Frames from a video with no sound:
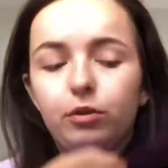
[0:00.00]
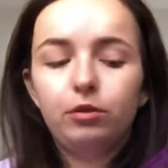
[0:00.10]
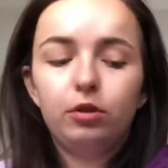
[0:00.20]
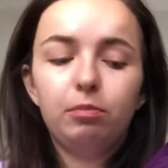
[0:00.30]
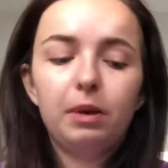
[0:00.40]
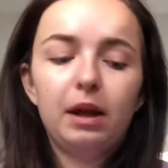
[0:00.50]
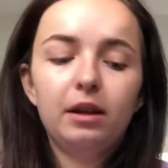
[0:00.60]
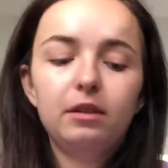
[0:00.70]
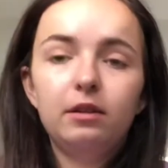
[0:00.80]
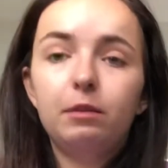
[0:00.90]
this
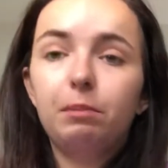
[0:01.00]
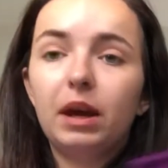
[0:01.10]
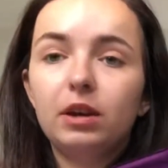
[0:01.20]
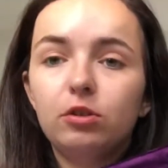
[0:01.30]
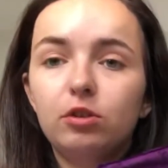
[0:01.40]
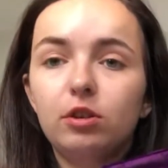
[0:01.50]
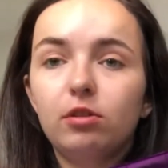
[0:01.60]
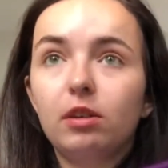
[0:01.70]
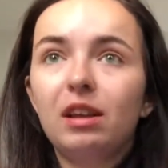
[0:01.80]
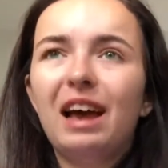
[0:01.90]
palette. The packaging
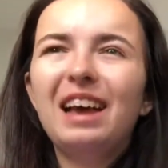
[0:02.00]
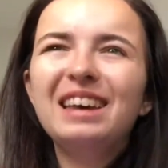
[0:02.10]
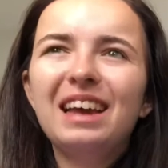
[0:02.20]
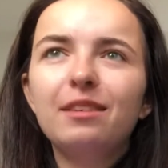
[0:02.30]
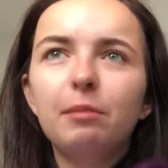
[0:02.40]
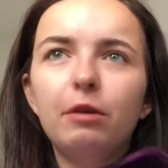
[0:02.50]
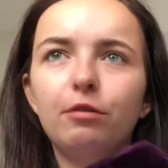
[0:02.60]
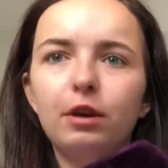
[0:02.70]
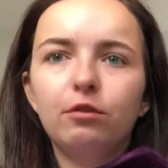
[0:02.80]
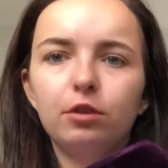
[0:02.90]
is, I guess, my
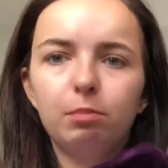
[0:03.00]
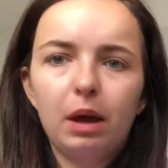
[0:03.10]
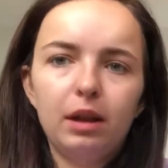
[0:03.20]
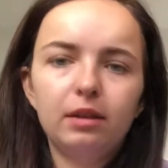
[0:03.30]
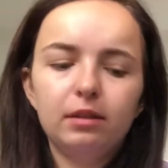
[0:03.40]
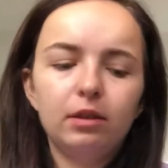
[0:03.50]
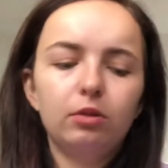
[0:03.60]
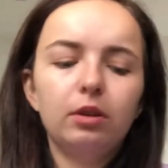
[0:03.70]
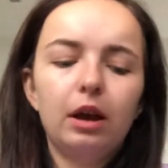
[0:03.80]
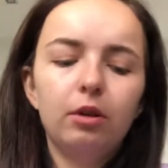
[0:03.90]
favorite palette till
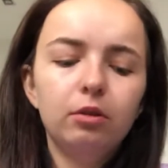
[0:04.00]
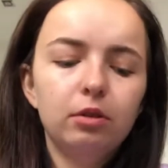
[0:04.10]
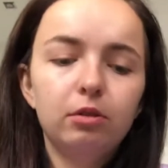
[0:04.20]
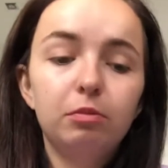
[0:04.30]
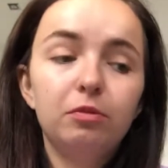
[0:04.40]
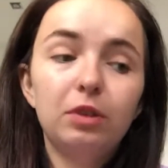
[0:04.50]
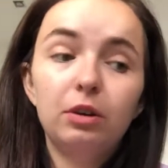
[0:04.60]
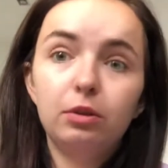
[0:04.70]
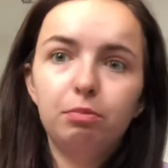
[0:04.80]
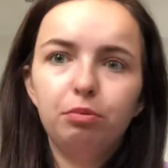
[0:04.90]
now. It's
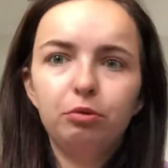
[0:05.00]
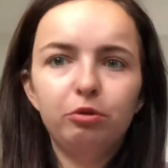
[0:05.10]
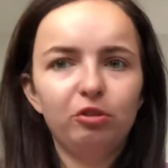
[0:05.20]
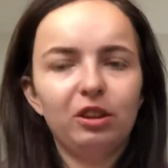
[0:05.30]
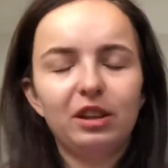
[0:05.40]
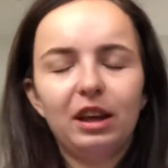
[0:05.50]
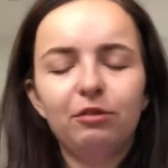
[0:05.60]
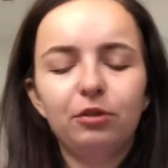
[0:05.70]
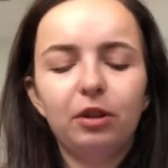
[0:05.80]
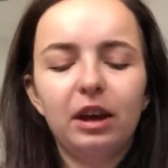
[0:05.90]
very bougie and I
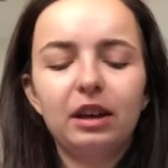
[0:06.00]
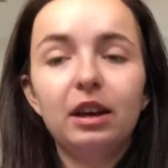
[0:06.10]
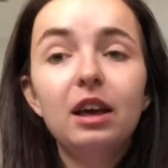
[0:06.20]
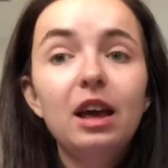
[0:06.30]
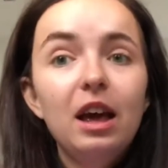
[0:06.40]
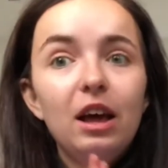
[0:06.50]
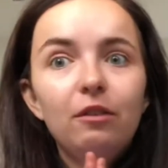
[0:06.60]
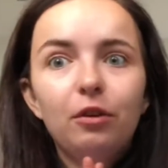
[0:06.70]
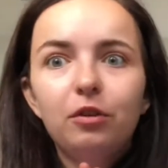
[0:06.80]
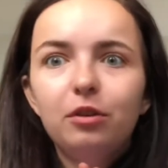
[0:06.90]
feel like
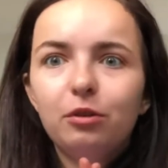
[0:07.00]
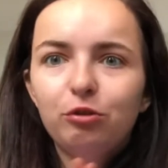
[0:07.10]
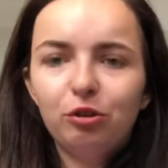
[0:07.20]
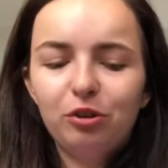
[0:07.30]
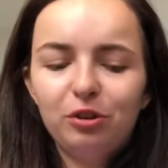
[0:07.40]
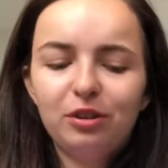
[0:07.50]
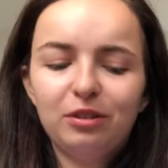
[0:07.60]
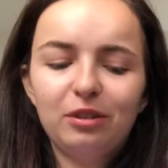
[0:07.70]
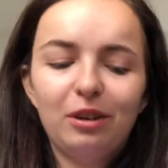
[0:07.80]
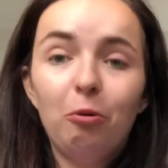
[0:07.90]
very
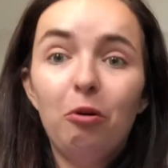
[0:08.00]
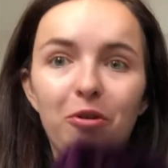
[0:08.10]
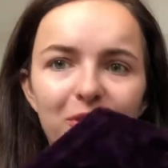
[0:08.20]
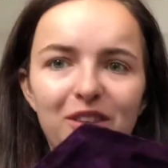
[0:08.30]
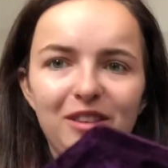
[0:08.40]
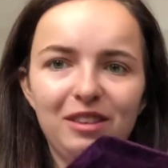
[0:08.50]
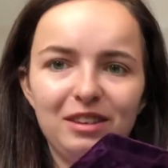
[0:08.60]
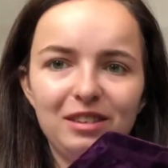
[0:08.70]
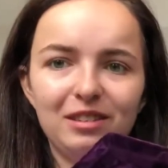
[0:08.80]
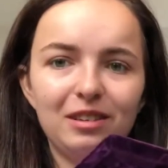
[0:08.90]
luxurious holding
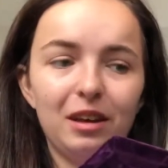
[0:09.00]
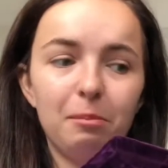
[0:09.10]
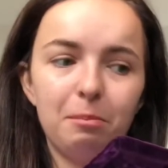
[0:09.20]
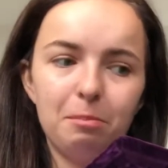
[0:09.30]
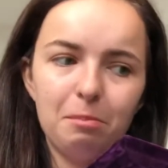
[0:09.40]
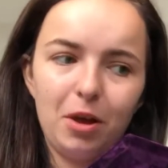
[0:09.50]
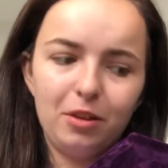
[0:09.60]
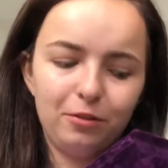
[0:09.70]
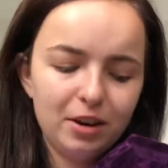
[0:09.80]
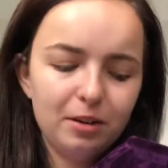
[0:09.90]
this
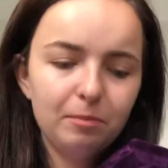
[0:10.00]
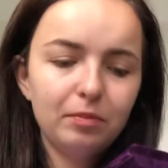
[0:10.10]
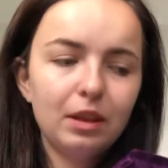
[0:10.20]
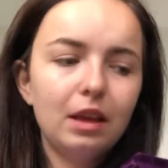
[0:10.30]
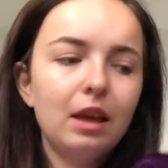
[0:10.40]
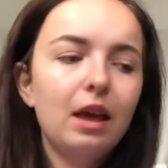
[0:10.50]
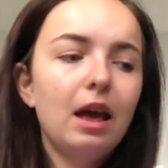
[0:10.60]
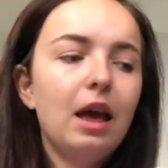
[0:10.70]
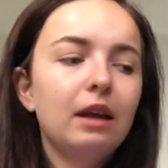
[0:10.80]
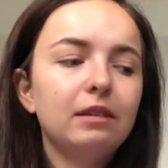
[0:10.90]
motherfucker.
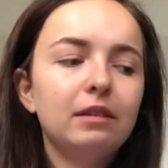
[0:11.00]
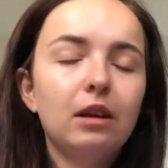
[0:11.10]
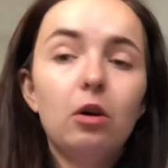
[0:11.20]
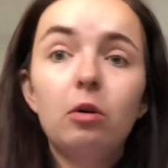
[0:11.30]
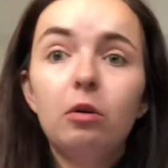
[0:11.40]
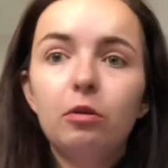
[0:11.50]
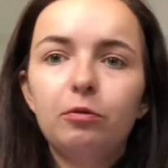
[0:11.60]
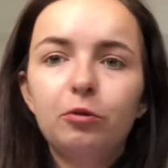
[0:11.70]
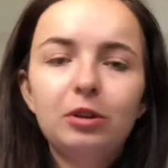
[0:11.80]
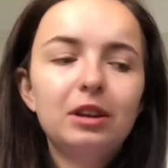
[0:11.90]
So
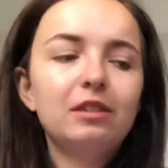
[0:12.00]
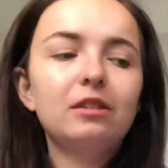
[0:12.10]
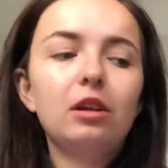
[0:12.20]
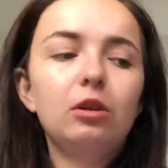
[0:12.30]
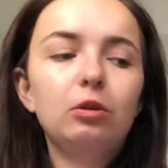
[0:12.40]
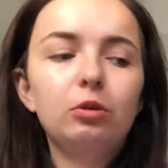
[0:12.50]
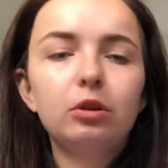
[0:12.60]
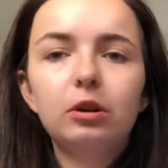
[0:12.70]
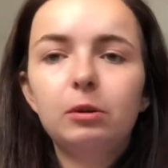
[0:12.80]
for this look,